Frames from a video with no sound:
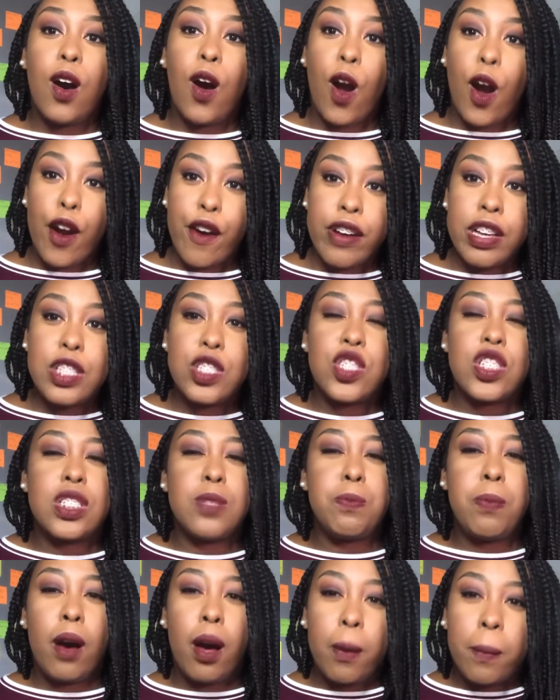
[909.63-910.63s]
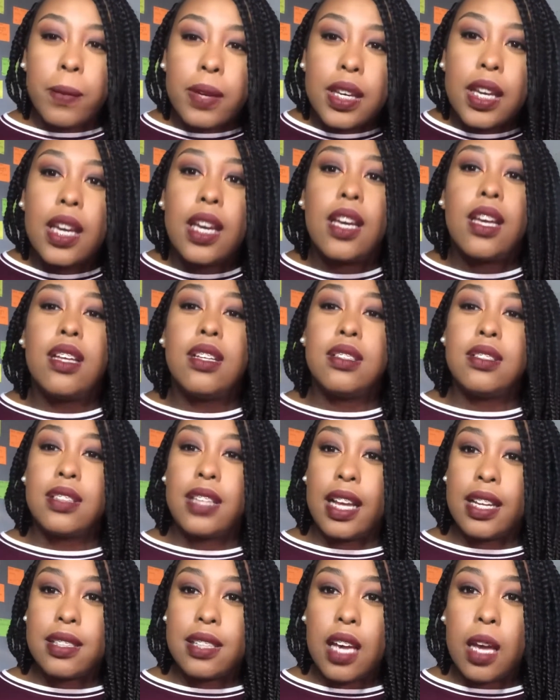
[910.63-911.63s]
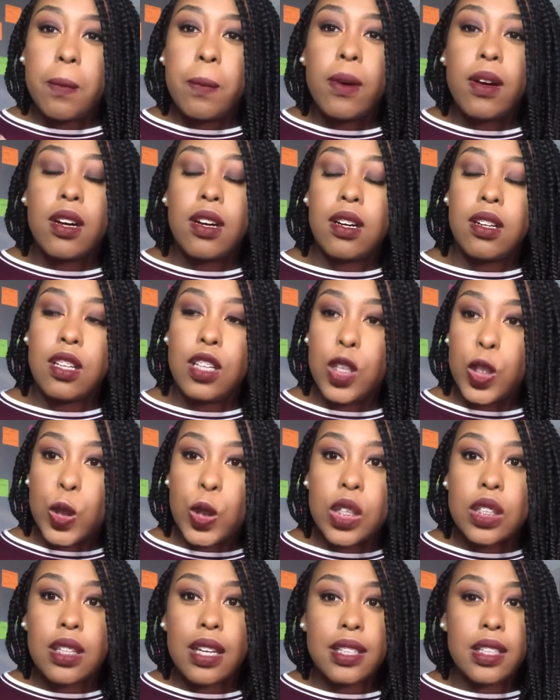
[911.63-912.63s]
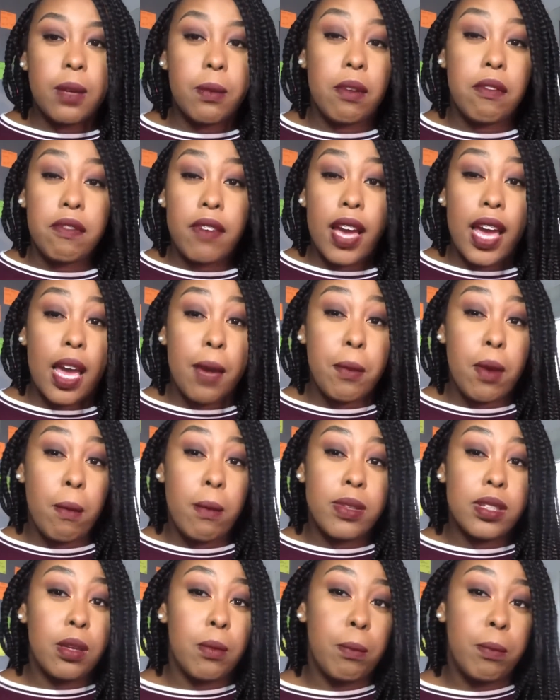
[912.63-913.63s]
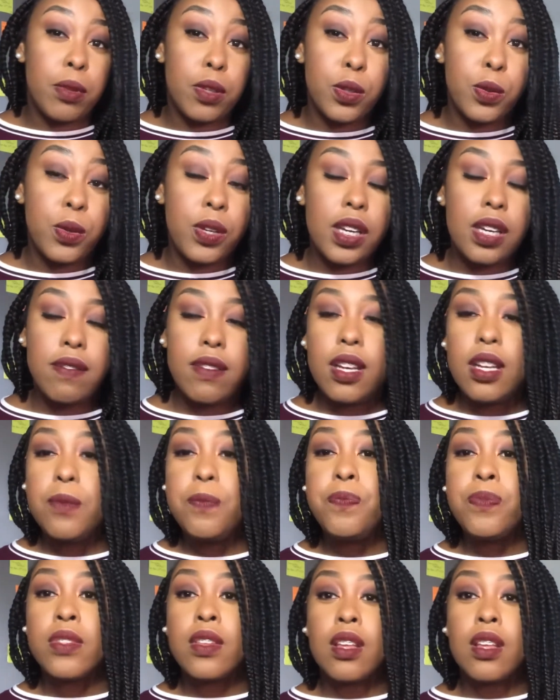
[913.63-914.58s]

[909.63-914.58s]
oranges, pumpkin, that type of look, that type of vibe, maybe some blue even,